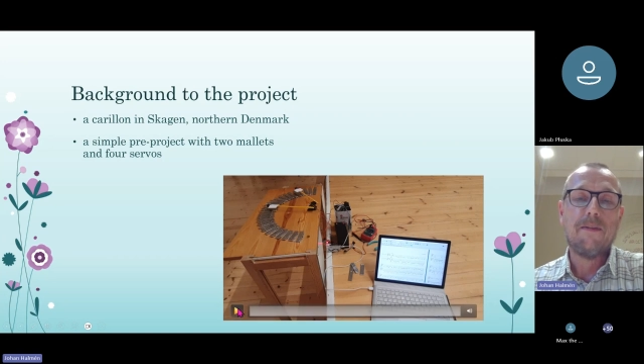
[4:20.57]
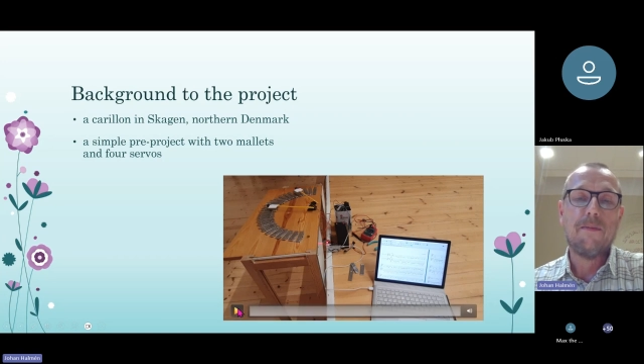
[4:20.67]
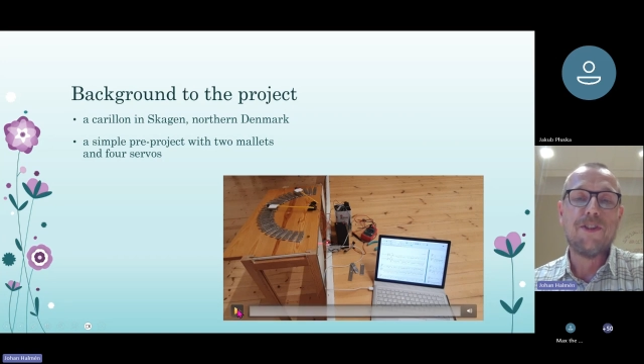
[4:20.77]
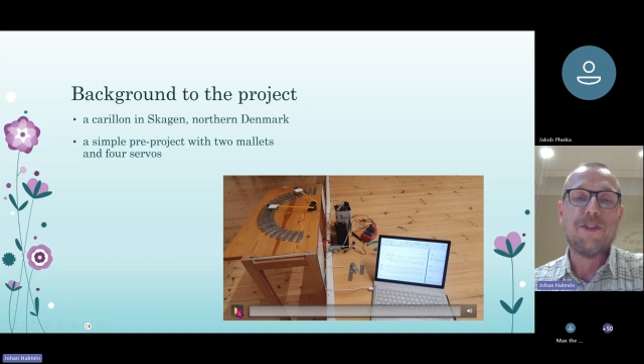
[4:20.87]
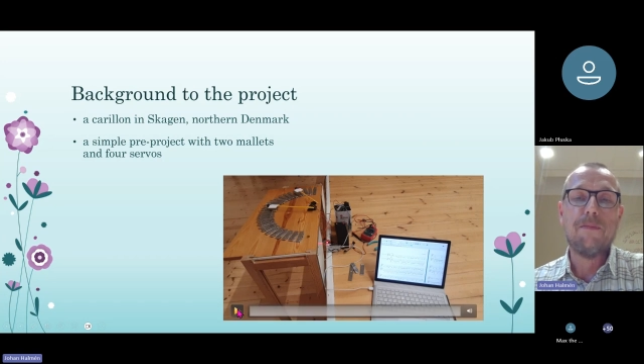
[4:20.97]

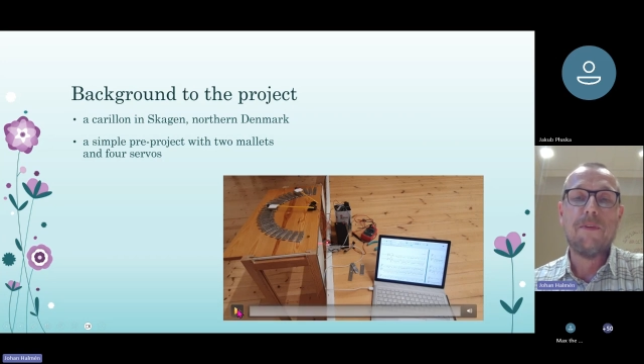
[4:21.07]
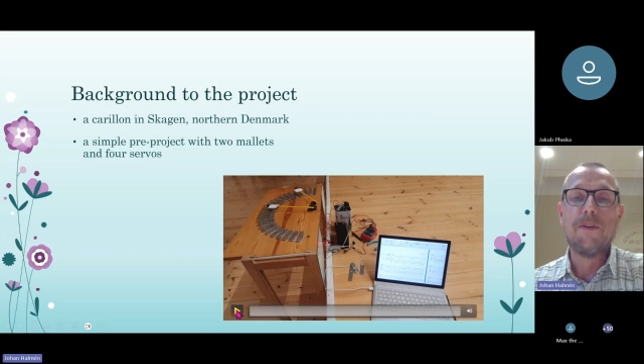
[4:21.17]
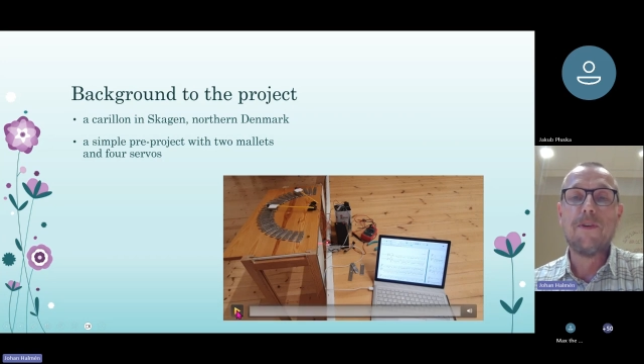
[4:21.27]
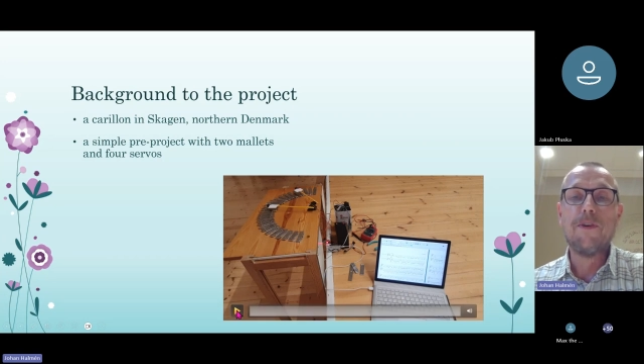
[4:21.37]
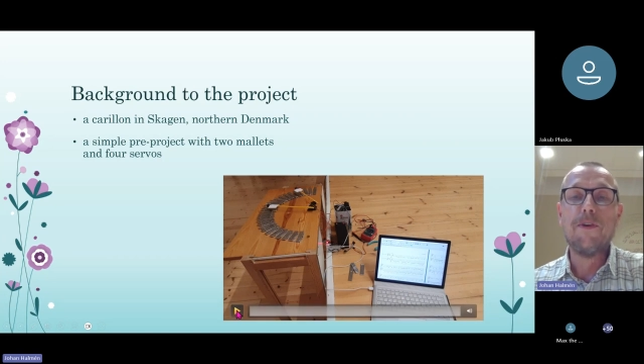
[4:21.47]
which
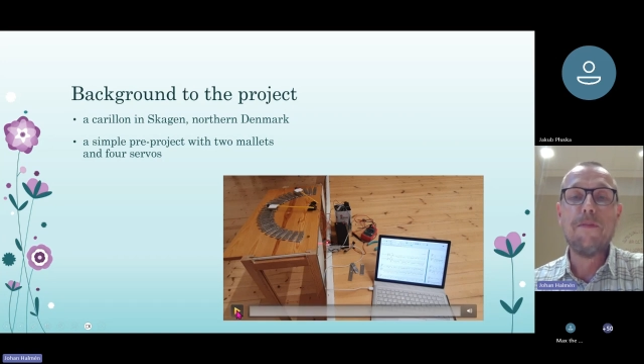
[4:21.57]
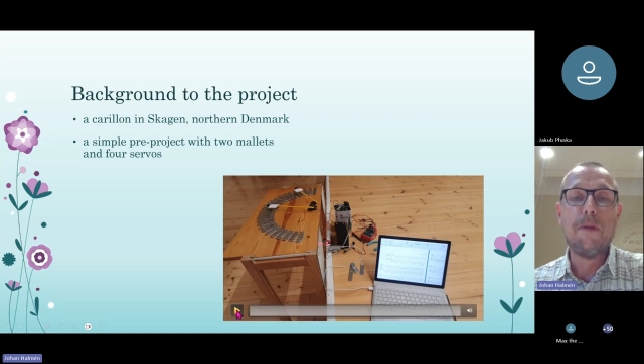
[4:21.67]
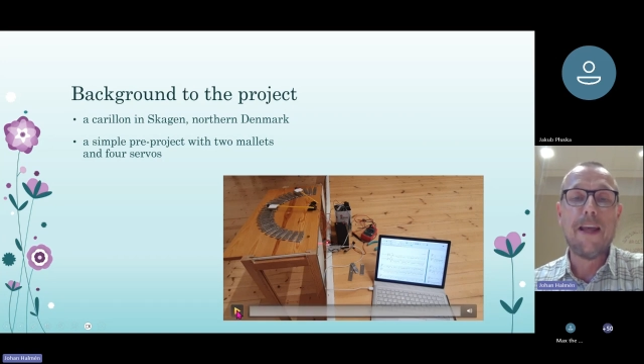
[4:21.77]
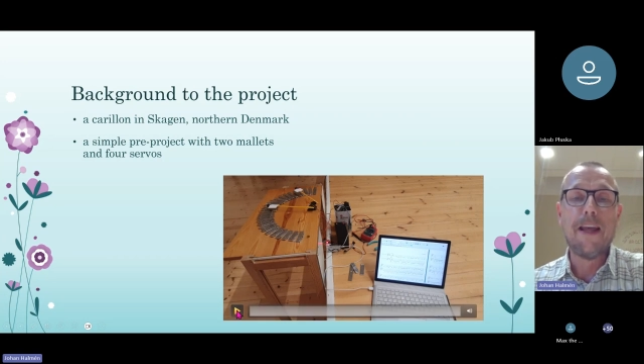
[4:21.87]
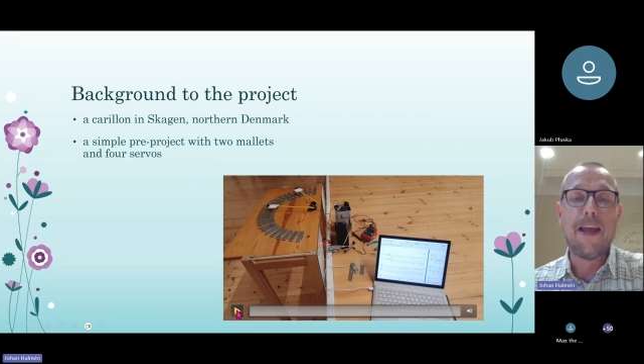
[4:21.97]
could
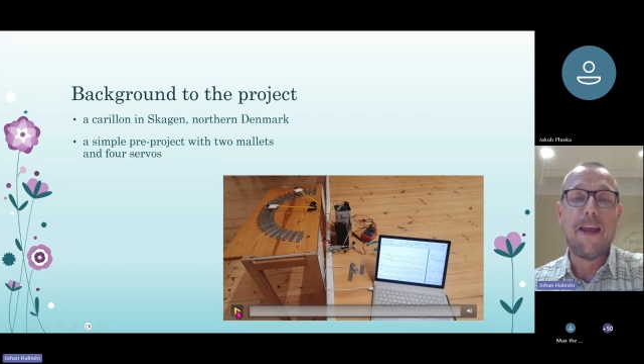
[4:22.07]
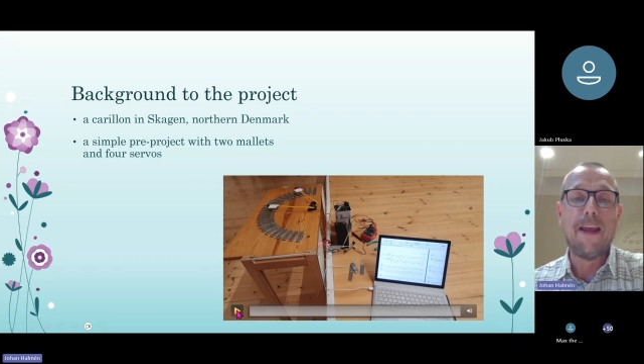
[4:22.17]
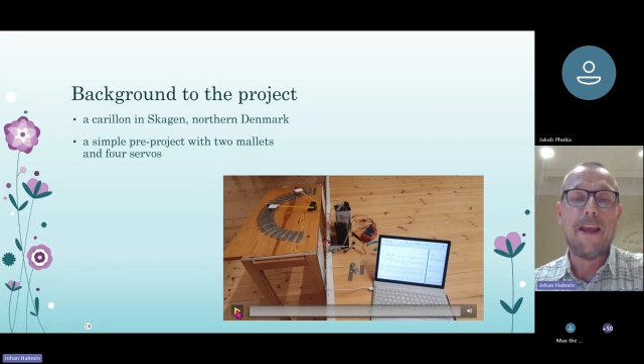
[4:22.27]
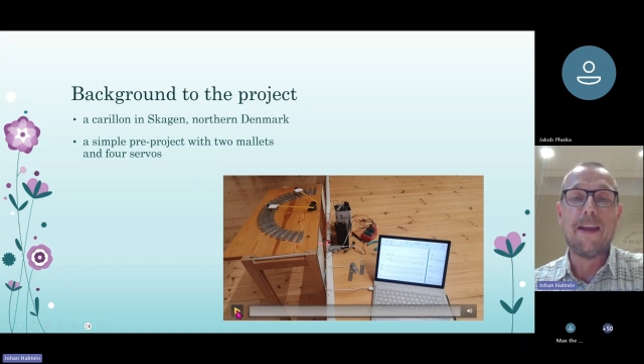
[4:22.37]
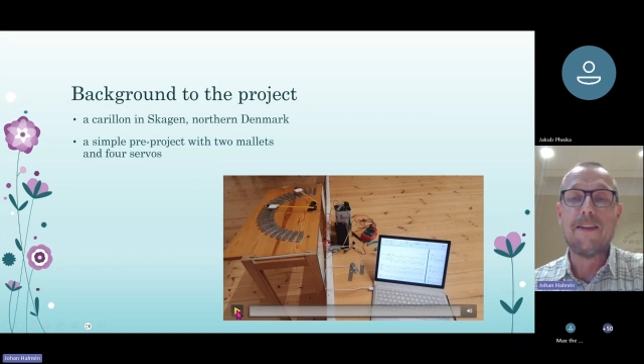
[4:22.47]

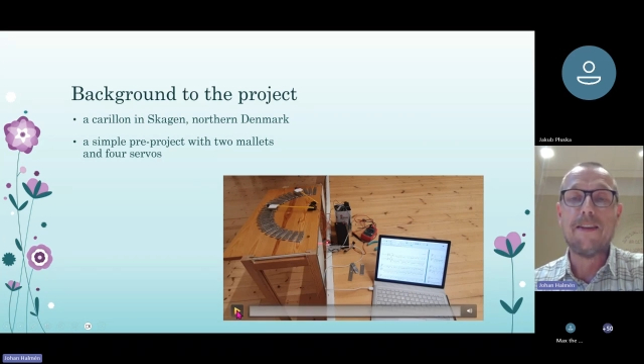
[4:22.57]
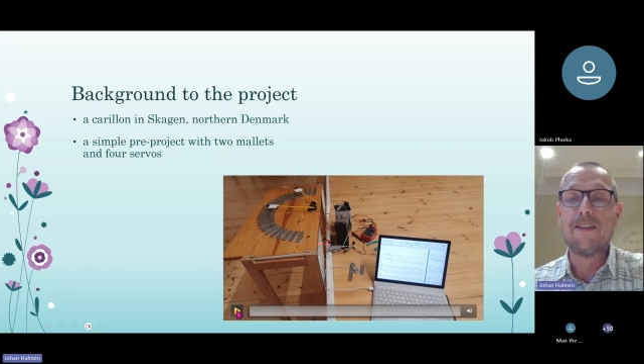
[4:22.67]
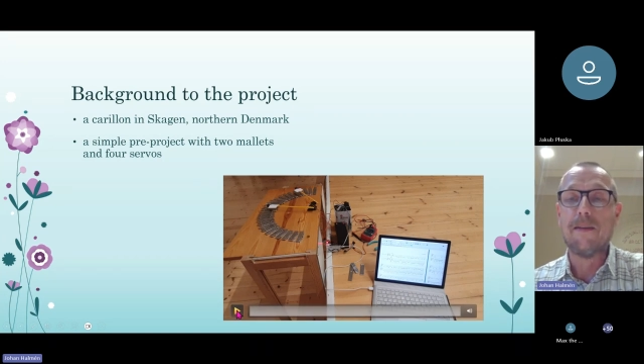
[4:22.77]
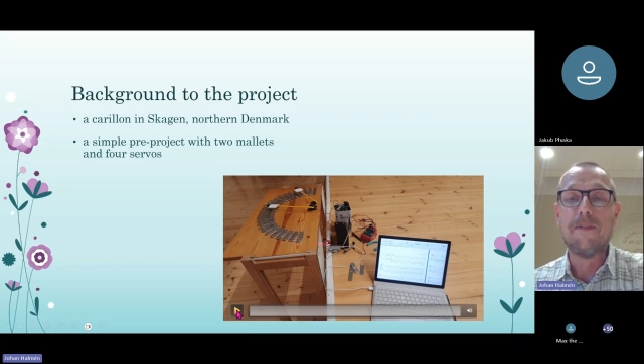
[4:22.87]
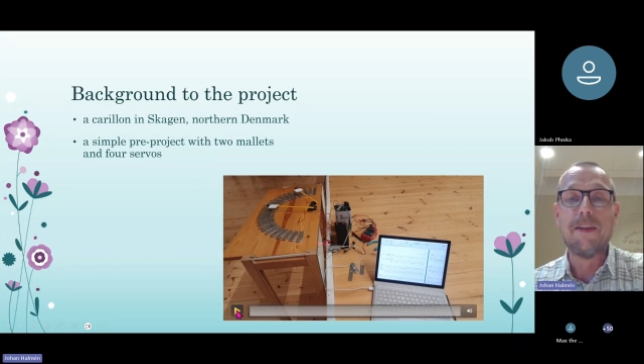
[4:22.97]
play
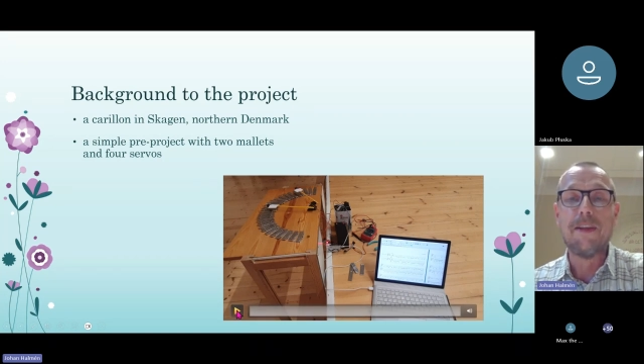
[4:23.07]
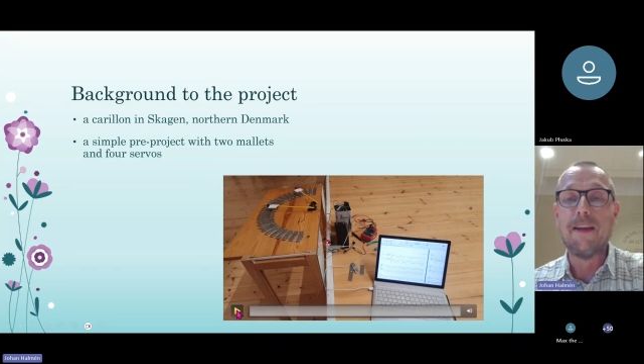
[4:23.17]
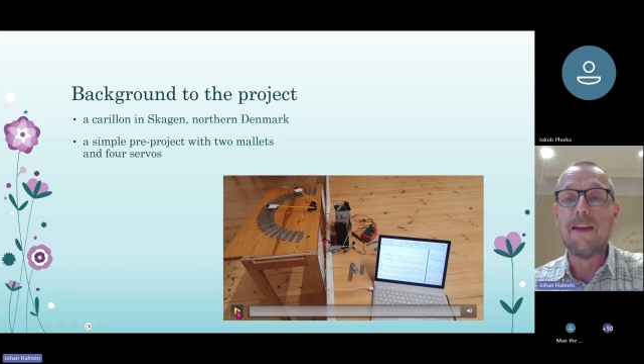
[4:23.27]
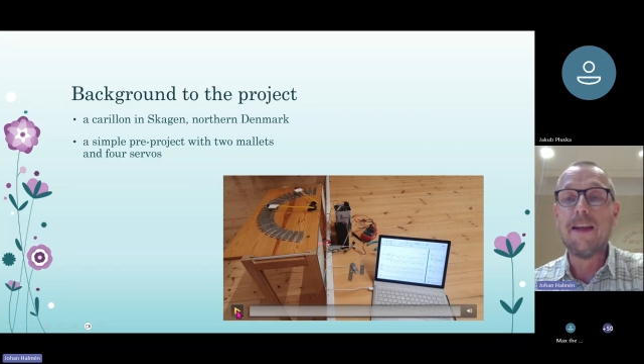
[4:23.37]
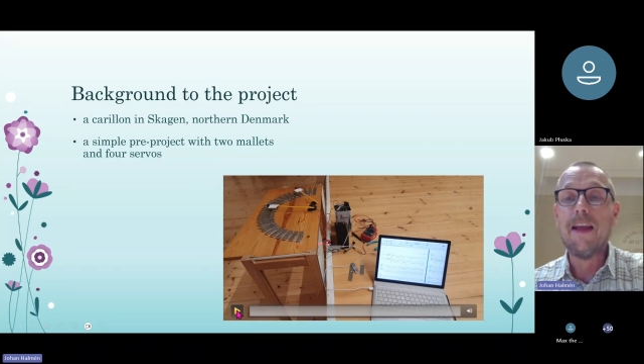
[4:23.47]
something.